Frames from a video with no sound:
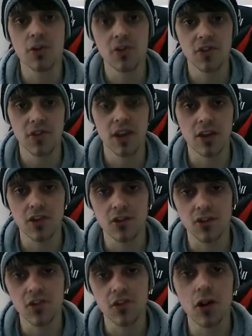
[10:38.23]
you so that you can
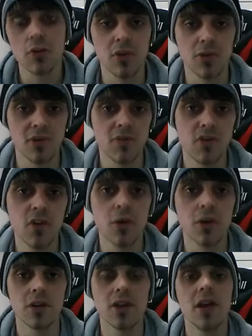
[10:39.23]
start moving
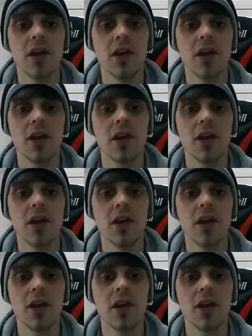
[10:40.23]
forward,